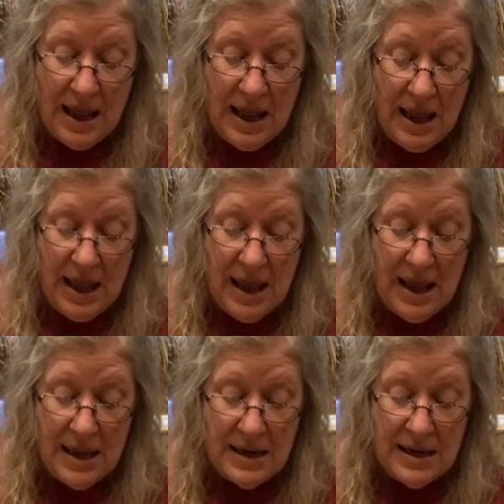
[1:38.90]

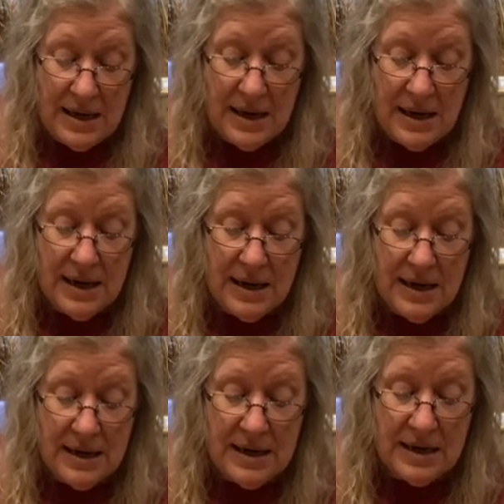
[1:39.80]
and
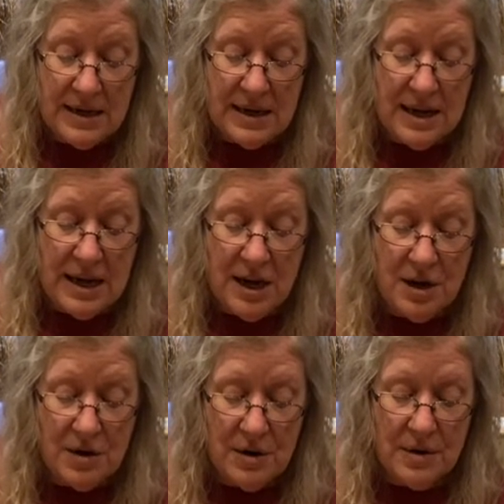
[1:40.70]
his
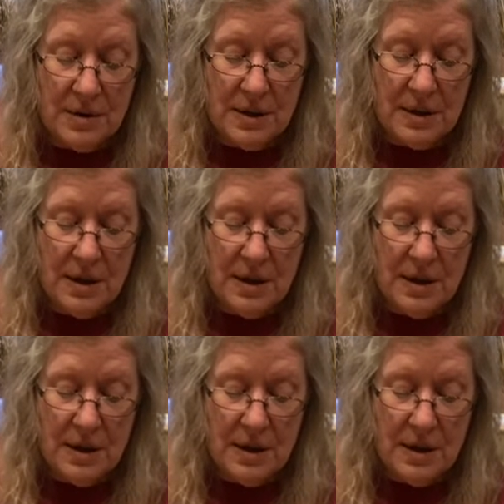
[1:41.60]
ears.